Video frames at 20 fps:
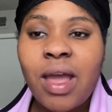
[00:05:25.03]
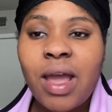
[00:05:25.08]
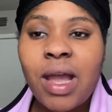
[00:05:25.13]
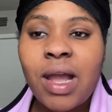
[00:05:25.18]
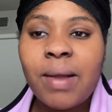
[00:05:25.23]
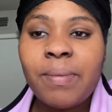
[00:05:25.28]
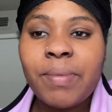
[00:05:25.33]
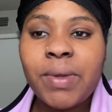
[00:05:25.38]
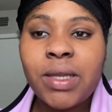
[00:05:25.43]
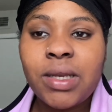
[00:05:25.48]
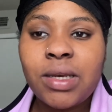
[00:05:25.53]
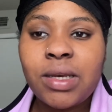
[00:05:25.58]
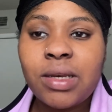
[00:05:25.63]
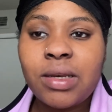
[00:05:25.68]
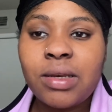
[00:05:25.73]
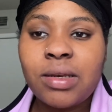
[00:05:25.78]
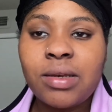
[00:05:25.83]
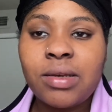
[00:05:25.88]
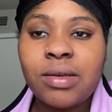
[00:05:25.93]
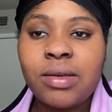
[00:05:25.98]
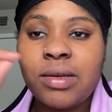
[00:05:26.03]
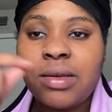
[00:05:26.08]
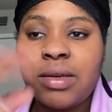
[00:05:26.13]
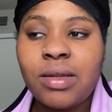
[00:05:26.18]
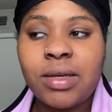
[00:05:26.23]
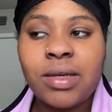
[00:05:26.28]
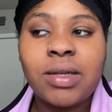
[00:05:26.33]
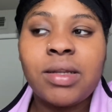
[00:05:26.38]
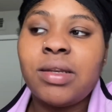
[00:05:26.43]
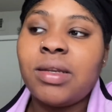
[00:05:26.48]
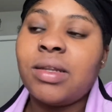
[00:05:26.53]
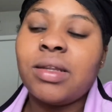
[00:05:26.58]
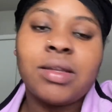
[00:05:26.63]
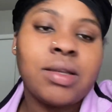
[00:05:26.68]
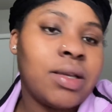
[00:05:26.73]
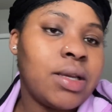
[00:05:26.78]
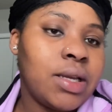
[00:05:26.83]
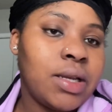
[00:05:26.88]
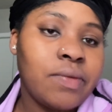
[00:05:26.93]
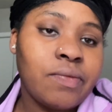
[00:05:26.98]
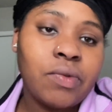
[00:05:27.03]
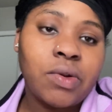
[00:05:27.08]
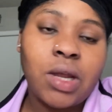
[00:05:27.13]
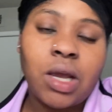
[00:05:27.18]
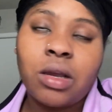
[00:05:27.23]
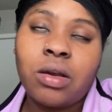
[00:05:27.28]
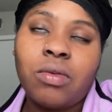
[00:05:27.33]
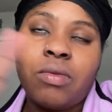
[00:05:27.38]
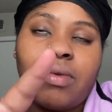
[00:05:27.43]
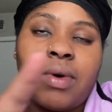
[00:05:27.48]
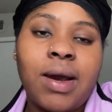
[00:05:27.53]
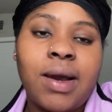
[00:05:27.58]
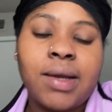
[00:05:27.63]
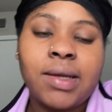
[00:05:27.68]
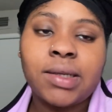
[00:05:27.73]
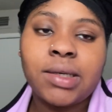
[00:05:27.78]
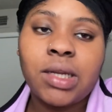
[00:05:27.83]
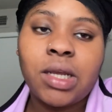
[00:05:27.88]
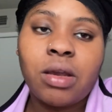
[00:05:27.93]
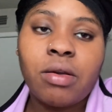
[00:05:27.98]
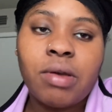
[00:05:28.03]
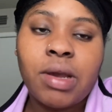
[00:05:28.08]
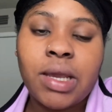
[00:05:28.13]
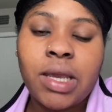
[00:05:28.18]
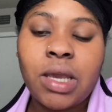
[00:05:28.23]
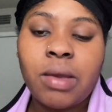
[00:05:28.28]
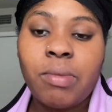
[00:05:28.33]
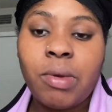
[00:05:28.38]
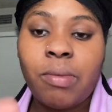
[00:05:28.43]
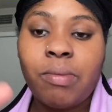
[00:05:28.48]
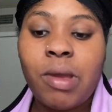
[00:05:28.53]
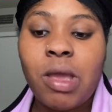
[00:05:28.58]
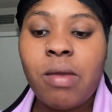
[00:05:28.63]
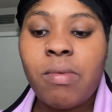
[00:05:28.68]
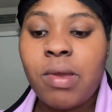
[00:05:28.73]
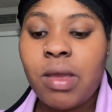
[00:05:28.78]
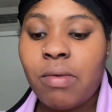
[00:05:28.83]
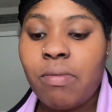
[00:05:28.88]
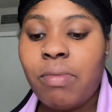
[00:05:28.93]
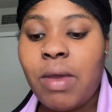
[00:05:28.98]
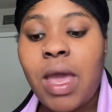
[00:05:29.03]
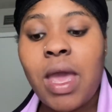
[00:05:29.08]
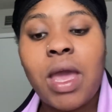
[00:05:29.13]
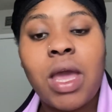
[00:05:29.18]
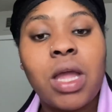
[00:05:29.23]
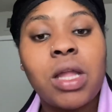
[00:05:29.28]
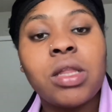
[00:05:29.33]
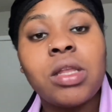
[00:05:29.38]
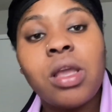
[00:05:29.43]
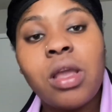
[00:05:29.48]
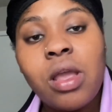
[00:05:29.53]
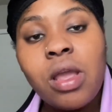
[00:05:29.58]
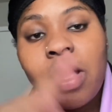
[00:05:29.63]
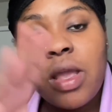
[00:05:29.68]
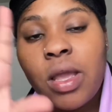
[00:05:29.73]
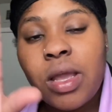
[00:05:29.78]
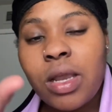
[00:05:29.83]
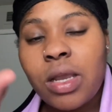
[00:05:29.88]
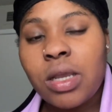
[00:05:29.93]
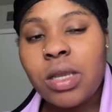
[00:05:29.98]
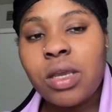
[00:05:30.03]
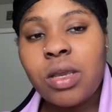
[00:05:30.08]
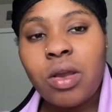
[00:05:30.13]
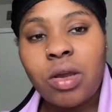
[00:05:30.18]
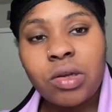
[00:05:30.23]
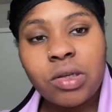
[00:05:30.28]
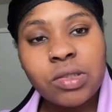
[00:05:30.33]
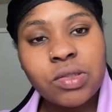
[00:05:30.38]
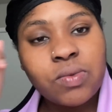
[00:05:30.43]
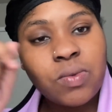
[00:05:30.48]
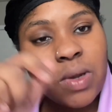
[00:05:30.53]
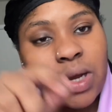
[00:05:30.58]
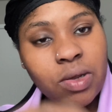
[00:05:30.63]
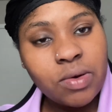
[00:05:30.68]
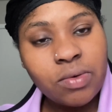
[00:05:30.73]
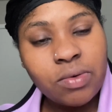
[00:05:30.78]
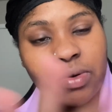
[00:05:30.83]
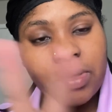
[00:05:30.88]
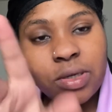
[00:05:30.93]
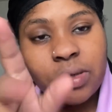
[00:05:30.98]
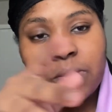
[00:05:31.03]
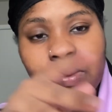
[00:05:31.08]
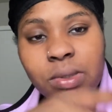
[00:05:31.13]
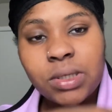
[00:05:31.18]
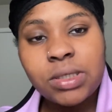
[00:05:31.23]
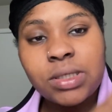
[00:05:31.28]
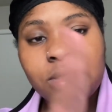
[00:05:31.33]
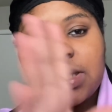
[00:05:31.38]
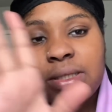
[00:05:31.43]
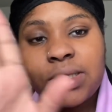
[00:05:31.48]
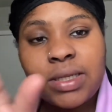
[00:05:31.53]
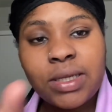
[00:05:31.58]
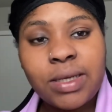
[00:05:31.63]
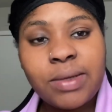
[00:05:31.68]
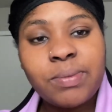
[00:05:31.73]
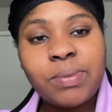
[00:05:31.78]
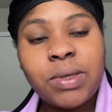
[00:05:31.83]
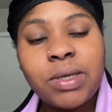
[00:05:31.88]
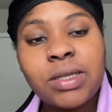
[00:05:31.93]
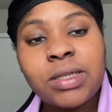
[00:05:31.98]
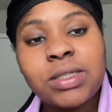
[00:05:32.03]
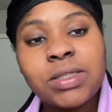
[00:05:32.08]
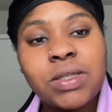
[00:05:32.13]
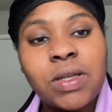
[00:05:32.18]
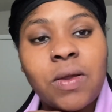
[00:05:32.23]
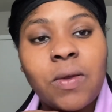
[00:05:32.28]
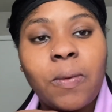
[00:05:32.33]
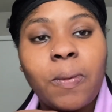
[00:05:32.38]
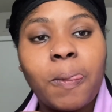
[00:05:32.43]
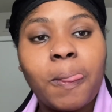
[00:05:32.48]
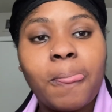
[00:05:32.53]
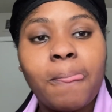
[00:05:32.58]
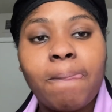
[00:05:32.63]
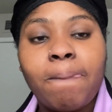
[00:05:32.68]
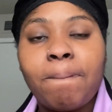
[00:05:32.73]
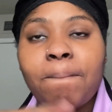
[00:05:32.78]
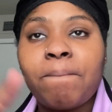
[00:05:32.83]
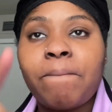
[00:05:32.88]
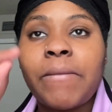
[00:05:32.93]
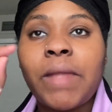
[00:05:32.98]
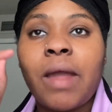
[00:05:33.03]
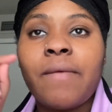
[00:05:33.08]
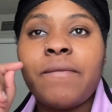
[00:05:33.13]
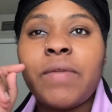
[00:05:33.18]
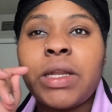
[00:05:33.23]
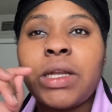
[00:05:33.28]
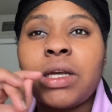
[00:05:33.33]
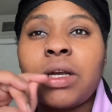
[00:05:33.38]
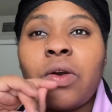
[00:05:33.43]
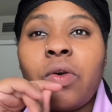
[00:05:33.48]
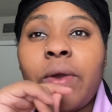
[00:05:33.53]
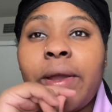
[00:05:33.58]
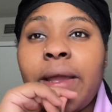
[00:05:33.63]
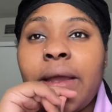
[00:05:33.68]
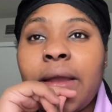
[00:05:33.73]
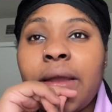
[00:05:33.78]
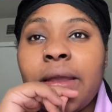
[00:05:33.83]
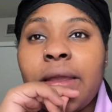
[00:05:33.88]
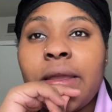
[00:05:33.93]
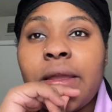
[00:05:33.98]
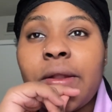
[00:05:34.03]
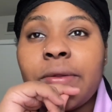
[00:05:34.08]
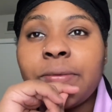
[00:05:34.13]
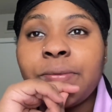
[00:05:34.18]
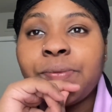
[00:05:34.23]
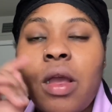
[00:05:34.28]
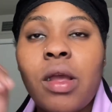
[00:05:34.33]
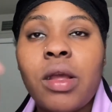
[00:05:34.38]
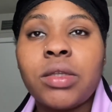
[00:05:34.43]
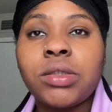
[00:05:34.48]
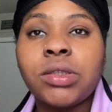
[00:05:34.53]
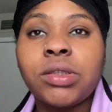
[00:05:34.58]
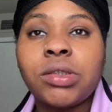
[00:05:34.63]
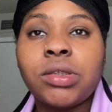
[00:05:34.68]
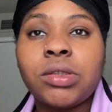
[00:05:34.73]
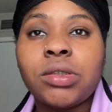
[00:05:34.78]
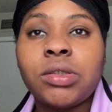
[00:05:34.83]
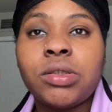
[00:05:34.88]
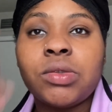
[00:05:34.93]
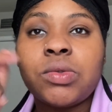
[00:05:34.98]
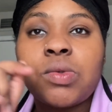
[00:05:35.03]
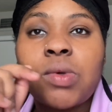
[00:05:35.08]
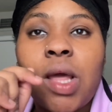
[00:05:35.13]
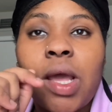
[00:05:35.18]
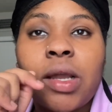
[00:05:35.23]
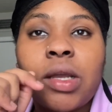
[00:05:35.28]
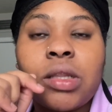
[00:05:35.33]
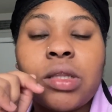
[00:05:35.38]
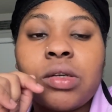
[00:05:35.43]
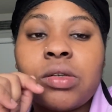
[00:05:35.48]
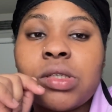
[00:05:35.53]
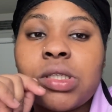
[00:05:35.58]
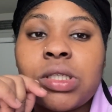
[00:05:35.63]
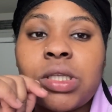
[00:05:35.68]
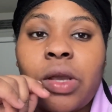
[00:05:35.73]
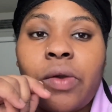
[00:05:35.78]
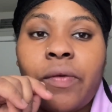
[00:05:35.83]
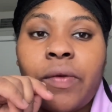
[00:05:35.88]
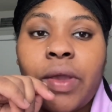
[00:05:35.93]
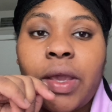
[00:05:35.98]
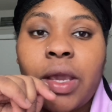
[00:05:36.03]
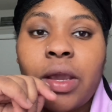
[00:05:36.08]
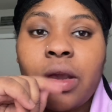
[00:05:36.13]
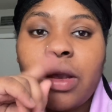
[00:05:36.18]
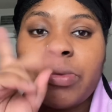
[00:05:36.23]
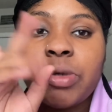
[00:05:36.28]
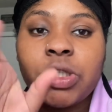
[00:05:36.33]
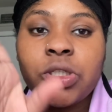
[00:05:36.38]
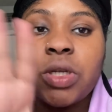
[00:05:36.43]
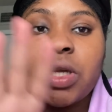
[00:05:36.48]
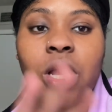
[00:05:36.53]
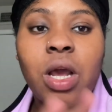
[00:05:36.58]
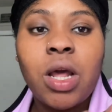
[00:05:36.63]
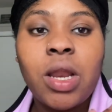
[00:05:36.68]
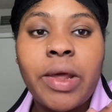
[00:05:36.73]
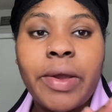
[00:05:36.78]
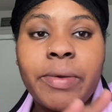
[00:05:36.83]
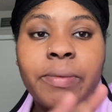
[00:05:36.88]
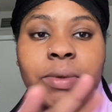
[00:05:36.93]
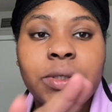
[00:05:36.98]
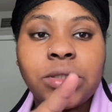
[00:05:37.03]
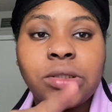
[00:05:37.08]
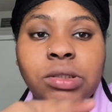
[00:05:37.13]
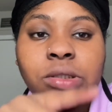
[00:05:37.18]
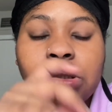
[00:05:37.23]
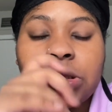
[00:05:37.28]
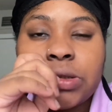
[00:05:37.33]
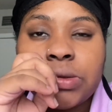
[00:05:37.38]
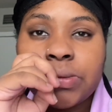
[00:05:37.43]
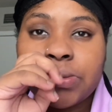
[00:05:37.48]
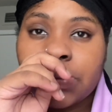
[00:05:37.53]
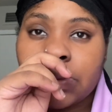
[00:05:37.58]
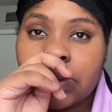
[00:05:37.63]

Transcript: I've been done eating for like a while now. I gave my baby a bath and he all swaddled up and sleep. So I'm gonna go ahead and do like a little self-care. I'm gonna show y'all like my little